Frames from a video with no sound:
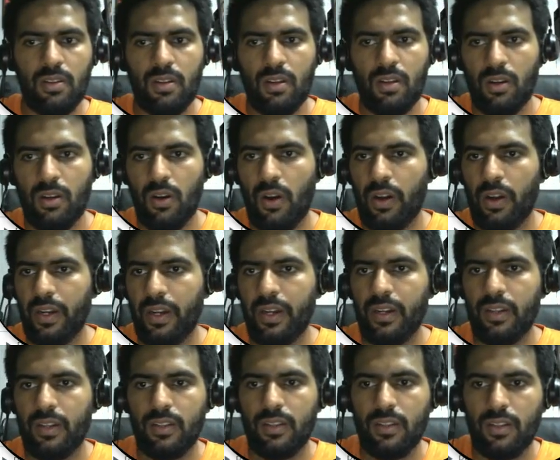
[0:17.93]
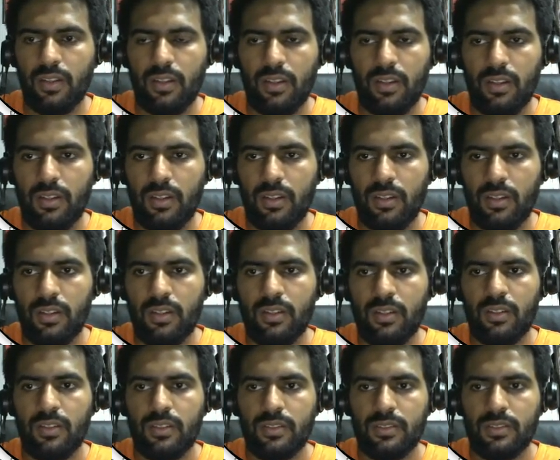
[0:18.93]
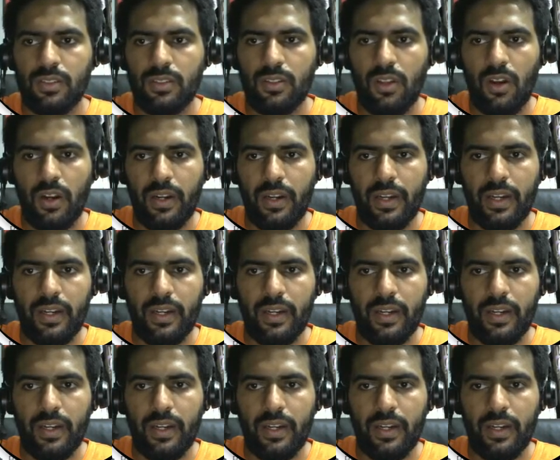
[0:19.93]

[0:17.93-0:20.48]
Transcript: Got it? Not